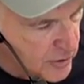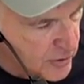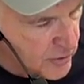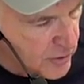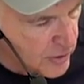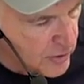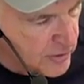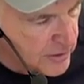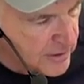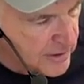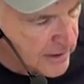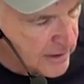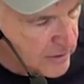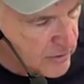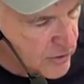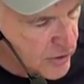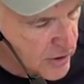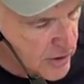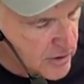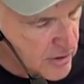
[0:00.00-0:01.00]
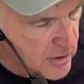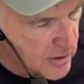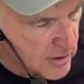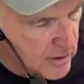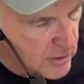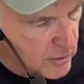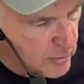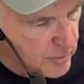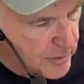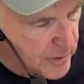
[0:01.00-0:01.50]
to turn it down just a
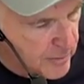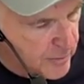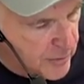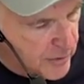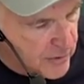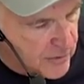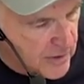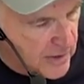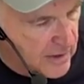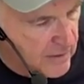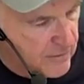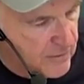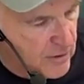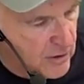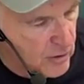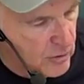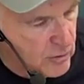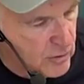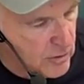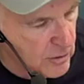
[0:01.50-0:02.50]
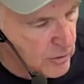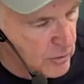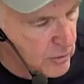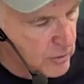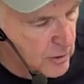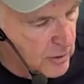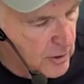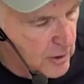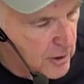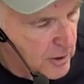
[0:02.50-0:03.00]
little bit because I have no clue.
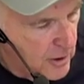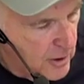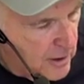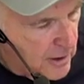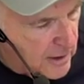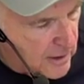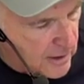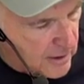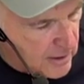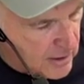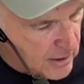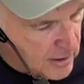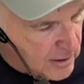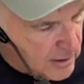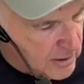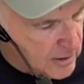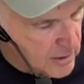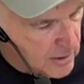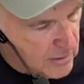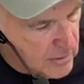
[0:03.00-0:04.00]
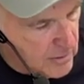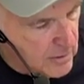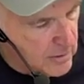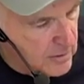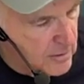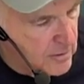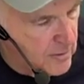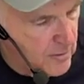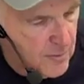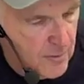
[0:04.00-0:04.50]
And
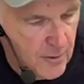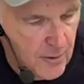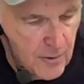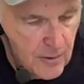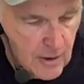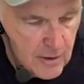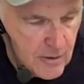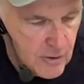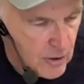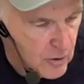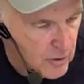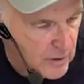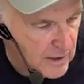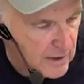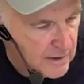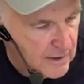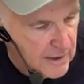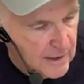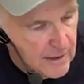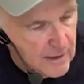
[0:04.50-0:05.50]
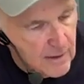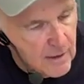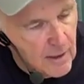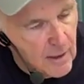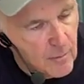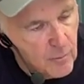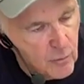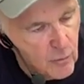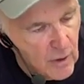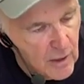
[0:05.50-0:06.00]
and let's go ahead and heat it
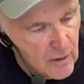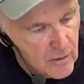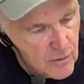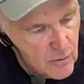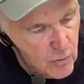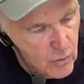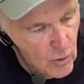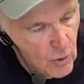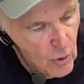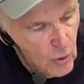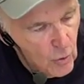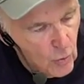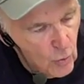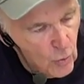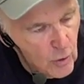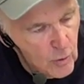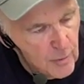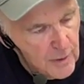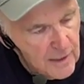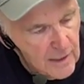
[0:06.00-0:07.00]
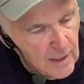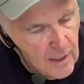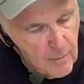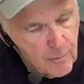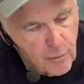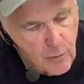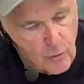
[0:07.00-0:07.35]
up. While it's warming up,